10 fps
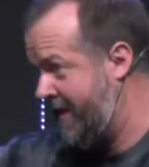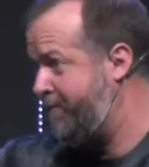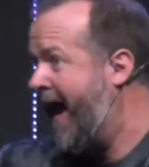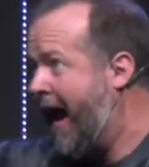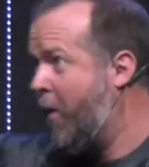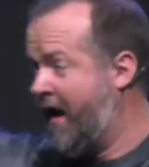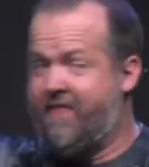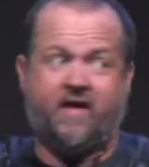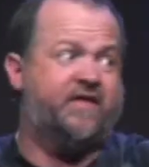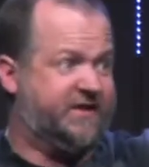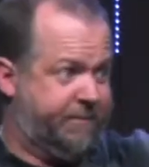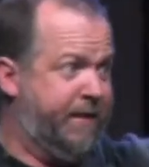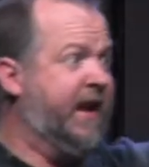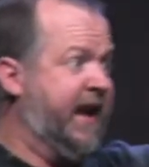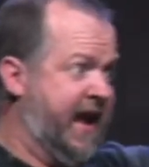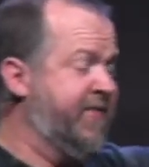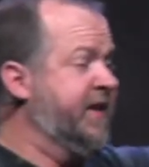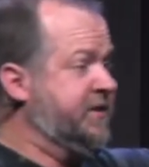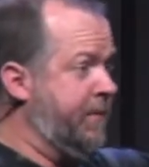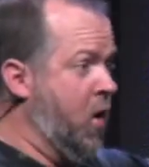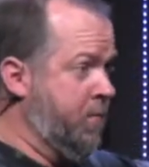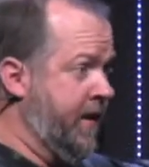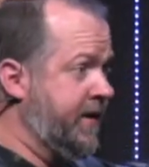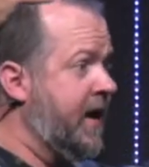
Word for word: and power and their visibility in this moment.